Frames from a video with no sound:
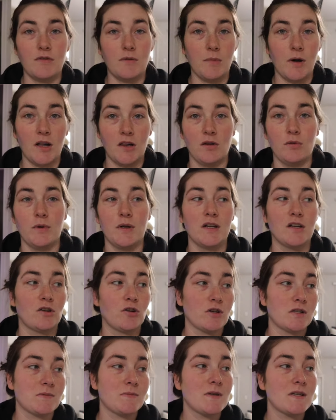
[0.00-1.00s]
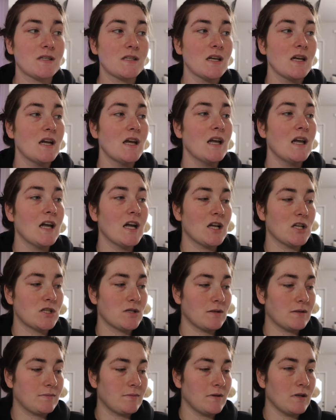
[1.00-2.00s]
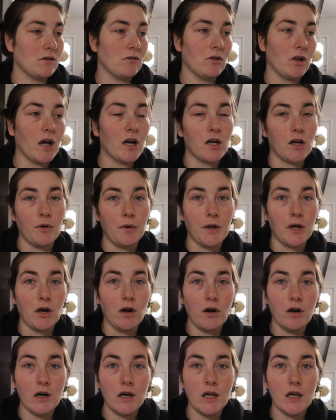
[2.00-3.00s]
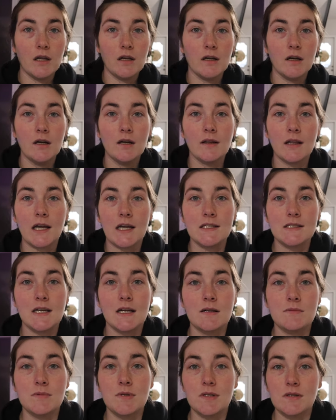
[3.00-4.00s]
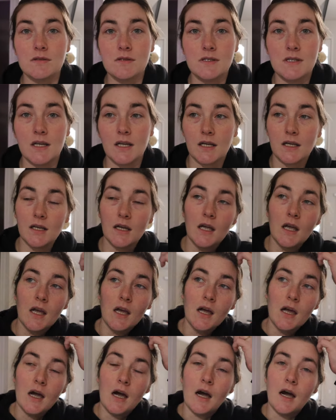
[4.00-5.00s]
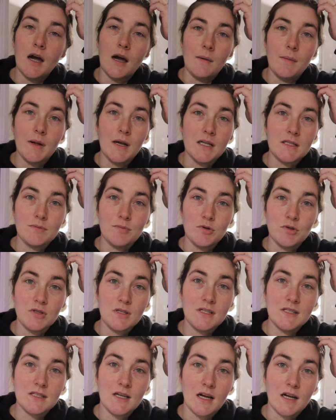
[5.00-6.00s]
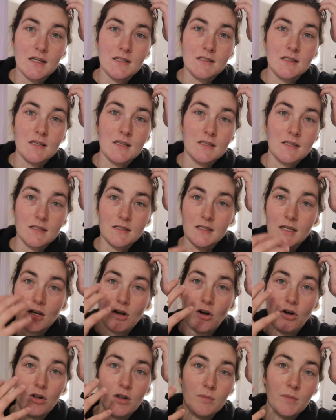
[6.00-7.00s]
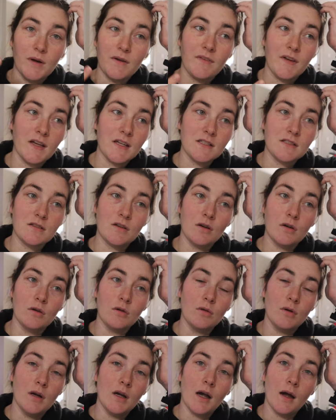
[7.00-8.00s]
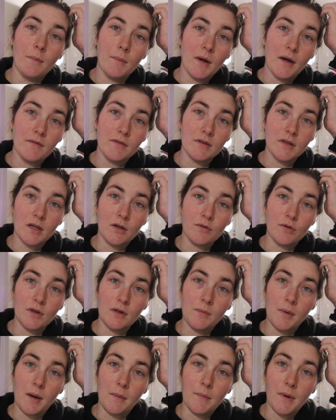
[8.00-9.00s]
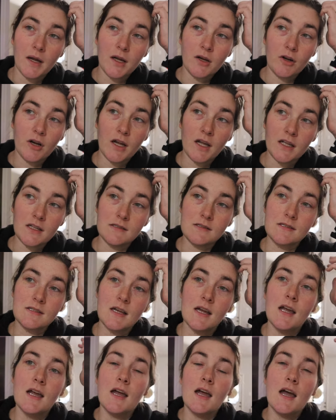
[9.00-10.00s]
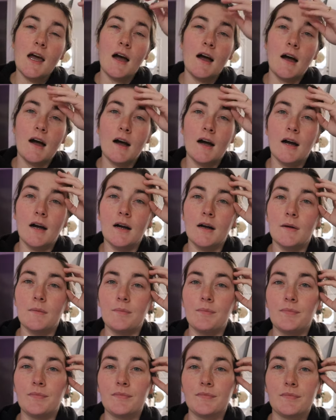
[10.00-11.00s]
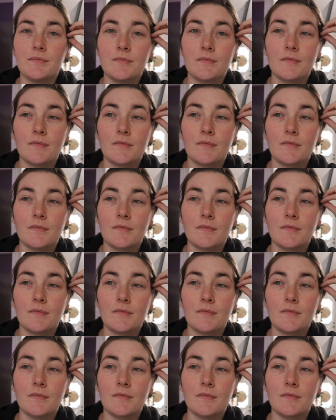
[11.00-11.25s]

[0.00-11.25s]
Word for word: from Halloween to Christmas. It's just been a lot going on. Like I said, I'm still sick, um, and it's mostly sinuses. It's like all in my face, so I'm having like really bad migraines. Um,